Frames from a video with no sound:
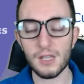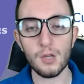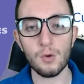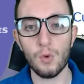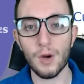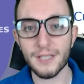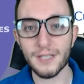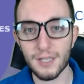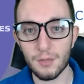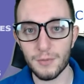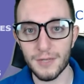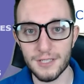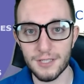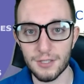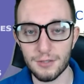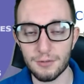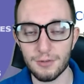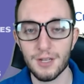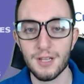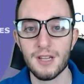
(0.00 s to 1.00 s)
what can we
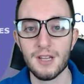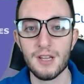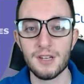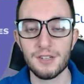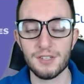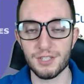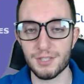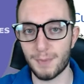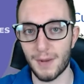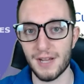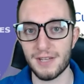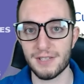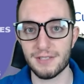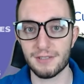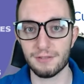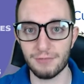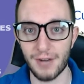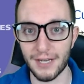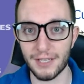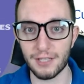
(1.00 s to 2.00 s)
do to
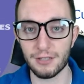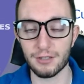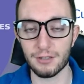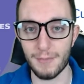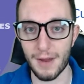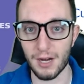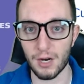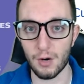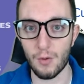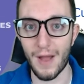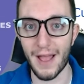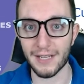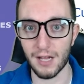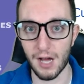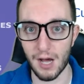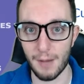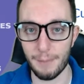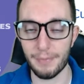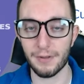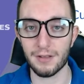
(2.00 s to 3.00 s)
spice regular Marowak
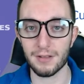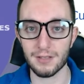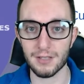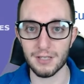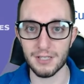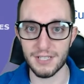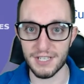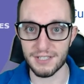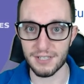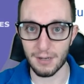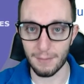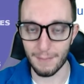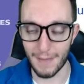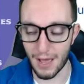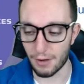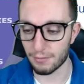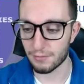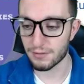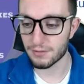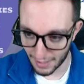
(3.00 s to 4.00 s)
up a decent
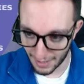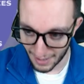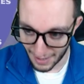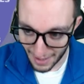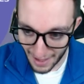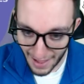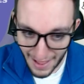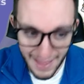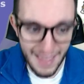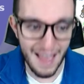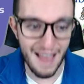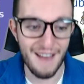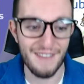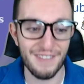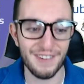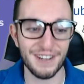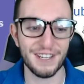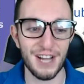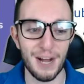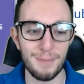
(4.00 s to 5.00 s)
amount? I
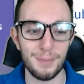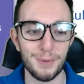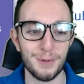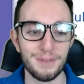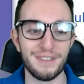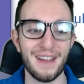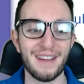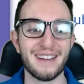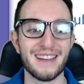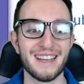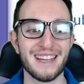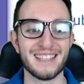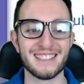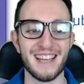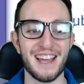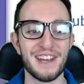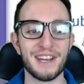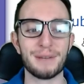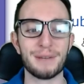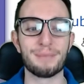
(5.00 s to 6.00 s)
have a couple very
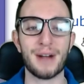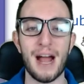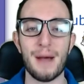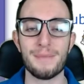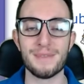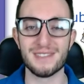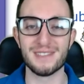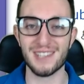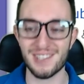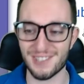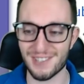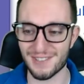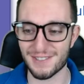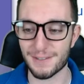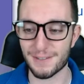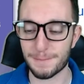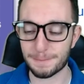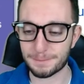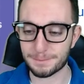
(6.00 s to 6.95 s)
exciting propositions.